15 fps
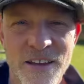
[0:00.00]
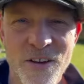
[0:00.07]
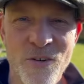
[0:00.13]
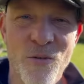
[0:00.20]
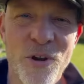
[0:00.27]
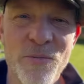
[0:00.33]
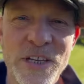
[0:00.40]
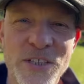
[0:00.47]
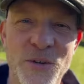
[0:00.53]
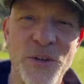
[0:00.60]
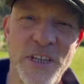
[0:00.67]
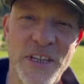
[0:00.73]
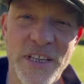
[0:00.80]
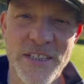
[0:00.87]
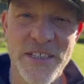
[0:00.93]
What am I
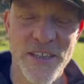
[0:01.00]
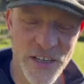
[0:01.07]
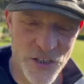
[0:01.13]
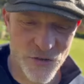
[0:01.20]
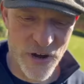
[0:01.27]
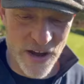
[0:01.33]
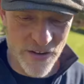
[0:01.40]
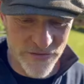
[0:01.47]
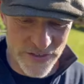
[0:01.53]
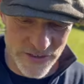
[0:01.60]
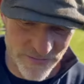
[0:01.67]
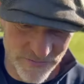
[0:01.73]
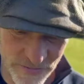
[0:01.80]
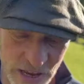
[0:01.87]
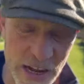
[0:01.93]
doing in this third
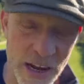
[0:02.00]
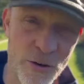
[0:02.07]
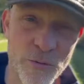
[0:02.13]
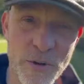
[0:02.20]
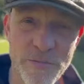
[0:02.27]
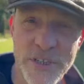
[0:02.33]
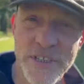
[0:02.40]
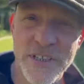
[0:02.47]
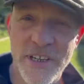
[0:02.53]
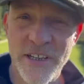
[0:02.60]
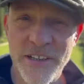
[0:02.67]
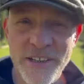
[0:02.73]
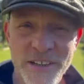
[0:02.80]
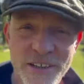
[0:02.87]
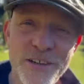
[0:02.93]
draft? Hello, I'm Justin
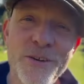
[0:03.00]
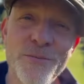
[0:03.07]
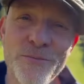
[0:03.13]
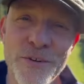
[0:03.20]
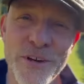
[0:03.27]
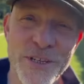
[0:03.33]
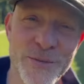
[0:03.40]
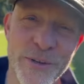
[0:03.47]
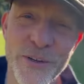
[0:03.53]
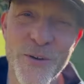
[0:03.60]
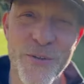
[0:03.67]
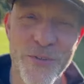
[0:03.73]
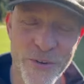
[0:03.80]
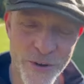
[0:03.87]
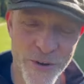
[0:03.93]
Hill, prize-winning author and